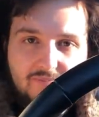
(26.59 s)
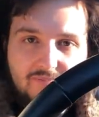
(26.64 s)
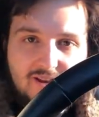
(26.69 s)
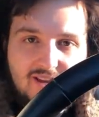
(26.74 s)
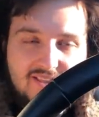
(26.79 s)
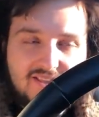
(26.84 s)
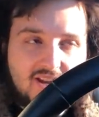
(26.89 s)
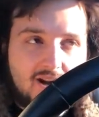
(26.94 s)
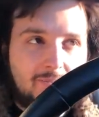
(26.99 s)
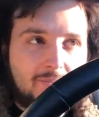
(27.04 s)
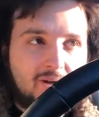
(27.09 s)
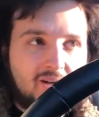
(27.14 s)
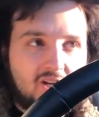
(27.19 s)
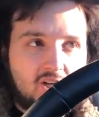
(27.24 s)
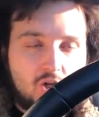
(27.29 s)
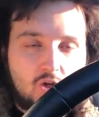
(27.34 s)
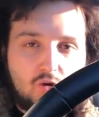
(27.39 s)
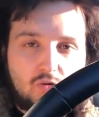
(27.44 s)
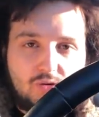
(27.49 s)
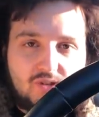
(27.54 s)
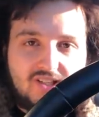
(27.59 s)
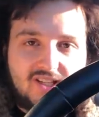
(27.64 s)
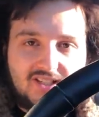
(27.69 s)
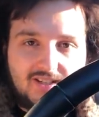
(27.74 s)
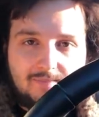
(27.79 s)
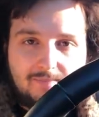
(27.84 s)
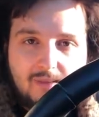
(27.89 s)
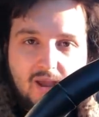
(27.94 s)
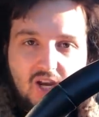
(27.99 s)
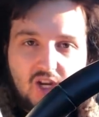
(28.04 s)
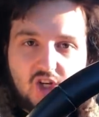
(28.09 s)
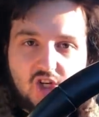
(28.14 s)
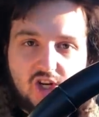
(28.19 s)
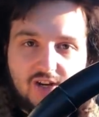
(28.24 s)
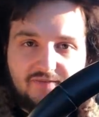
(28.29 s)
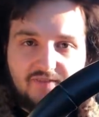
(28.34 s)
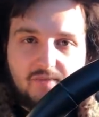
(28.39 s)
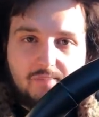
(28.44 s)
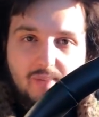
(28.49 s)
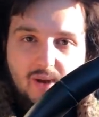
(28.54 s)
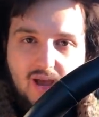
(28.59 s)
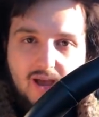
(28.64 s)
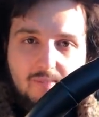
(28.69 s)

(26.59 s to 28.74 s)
with me that I'm gonna use as a makeshift